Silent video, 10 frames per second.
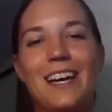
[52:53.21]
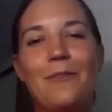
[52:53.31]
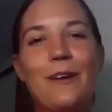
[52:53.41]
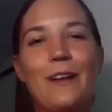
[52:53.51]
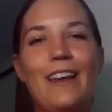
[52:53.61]
I
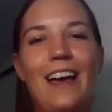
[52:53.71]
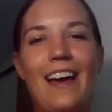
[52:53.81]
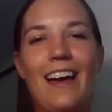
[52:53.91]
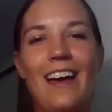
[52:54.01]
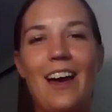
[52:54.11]
will
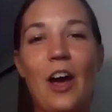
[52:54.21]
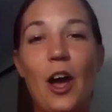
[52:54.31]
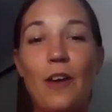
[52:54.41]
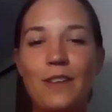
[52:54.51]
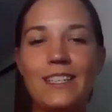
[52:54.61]

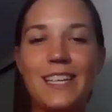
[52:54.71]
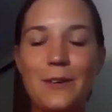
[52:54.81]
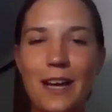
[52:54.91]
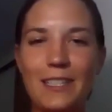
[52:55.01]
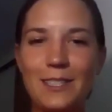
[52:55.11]
hopefully see
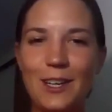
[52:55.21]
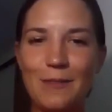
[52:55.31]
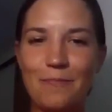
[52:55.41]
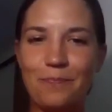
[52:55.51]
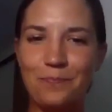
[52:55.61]
you again
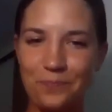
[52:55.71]
soon.